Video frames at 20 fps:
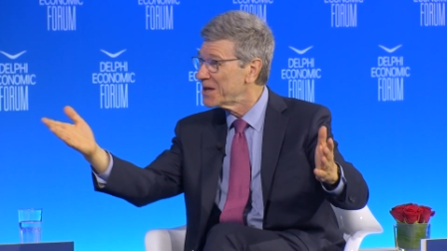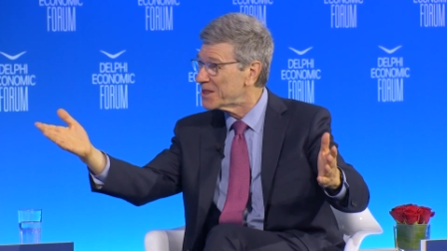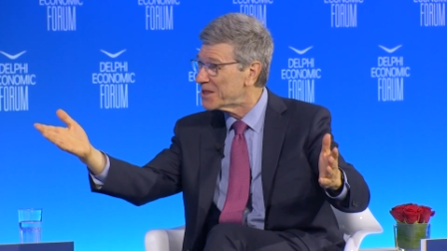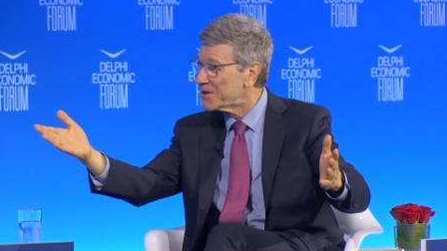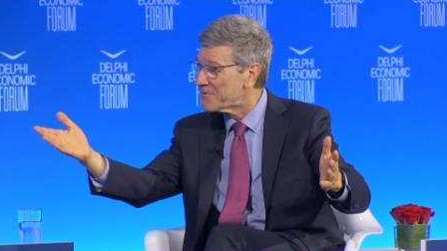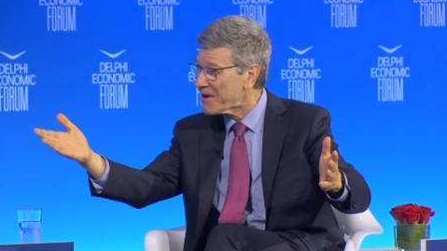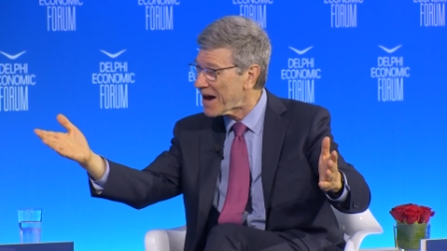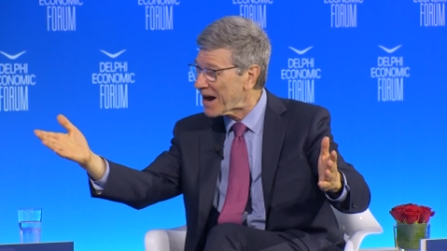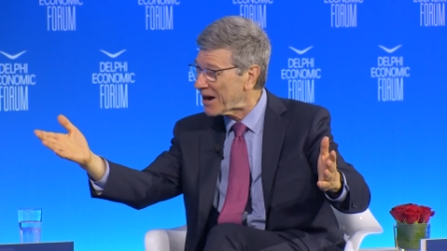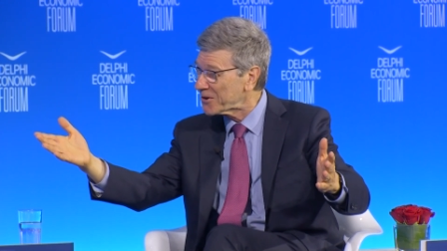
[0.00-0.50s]

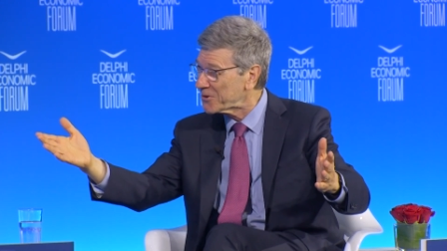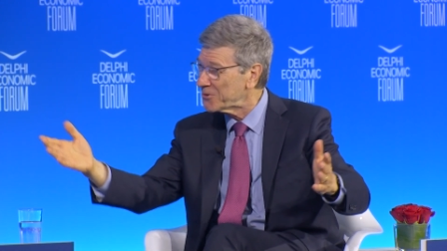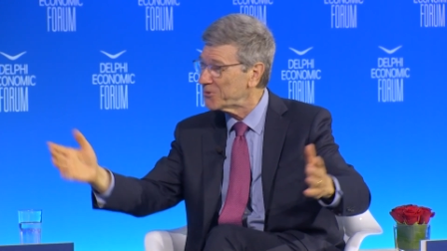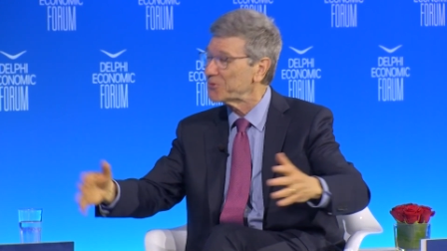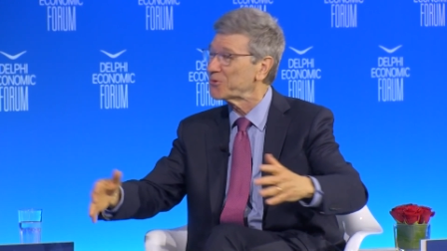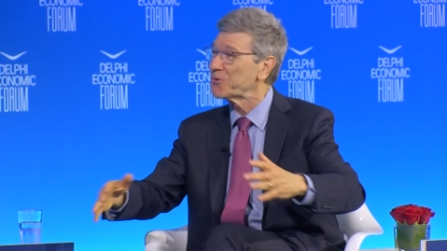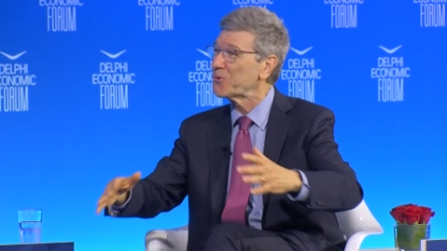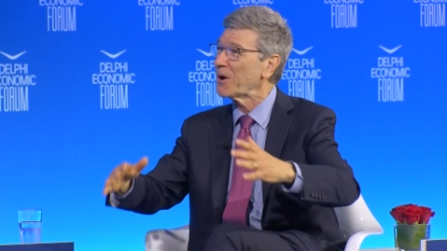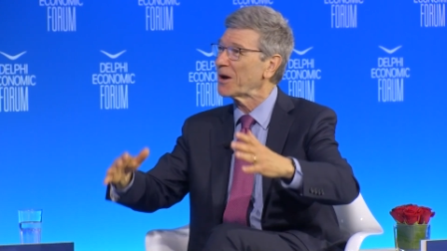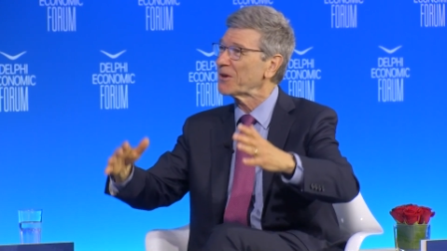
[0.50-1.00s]
the
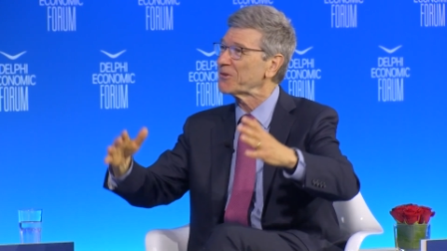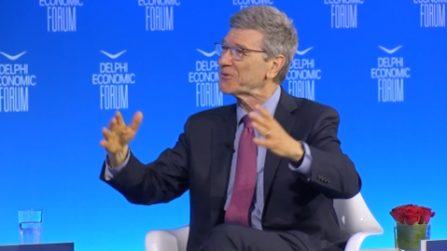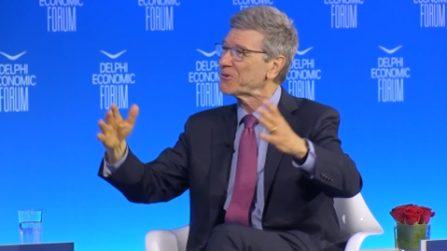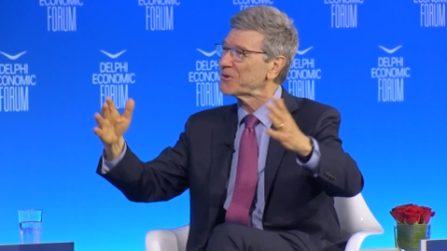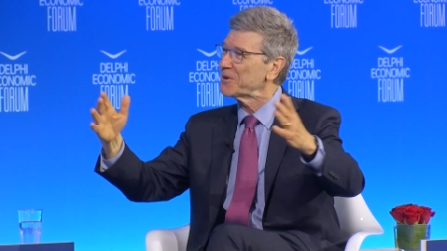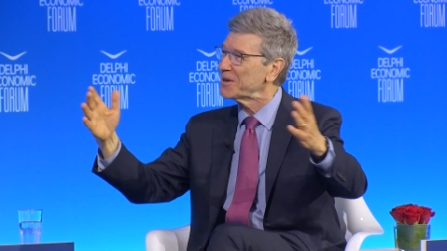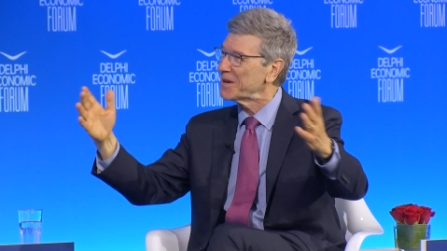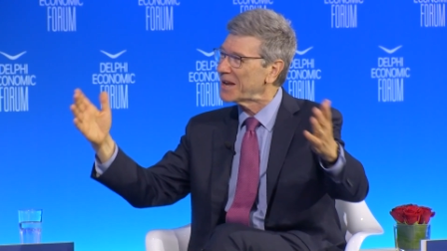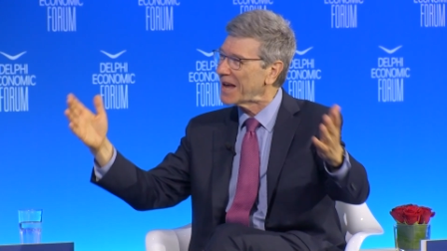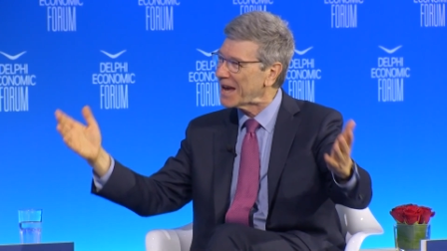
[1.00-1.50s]
values okay.
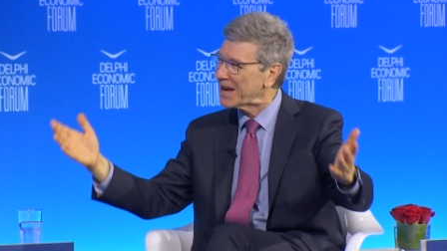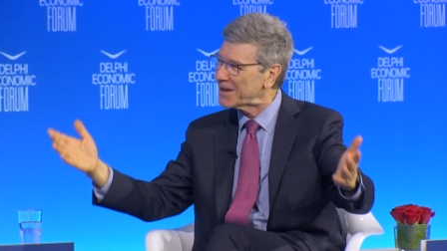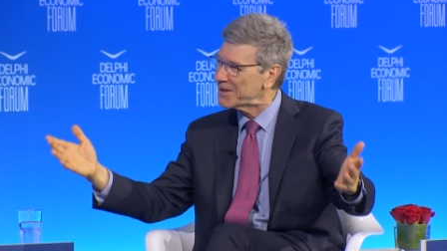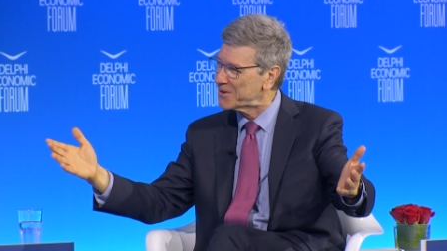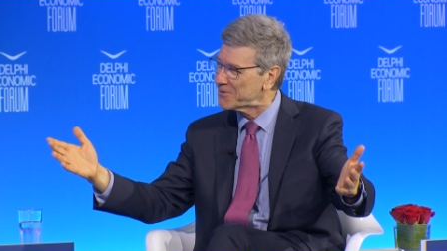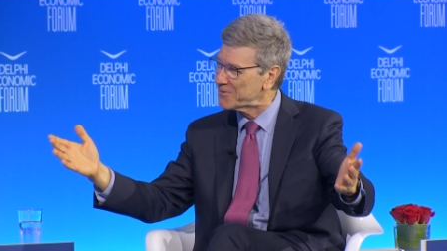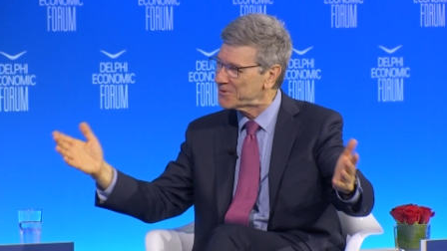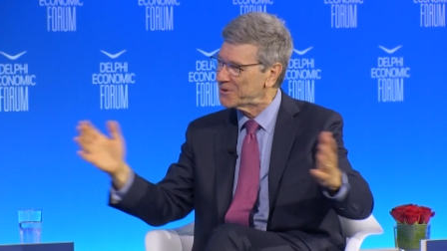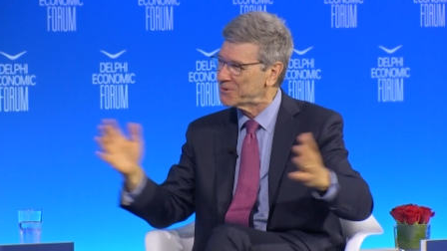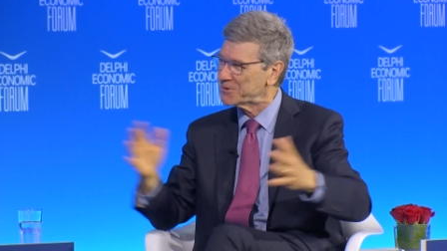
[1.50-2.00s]
question, and
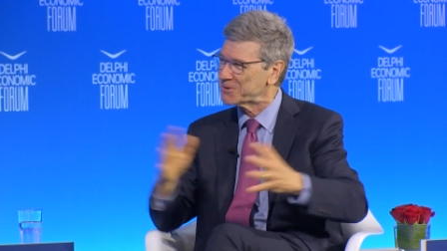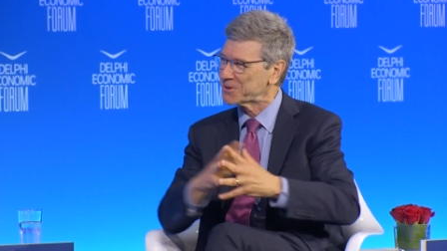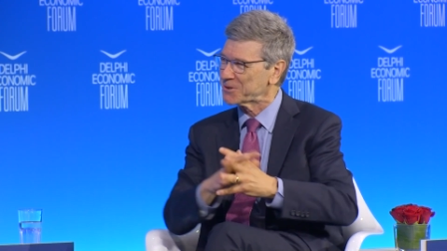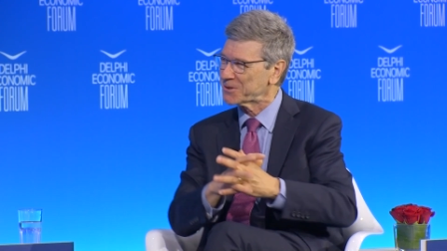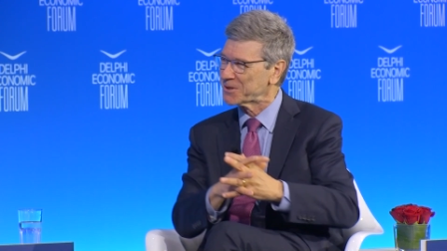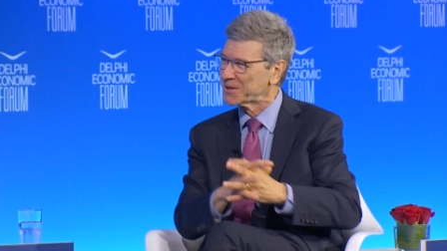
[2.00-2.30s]
the future.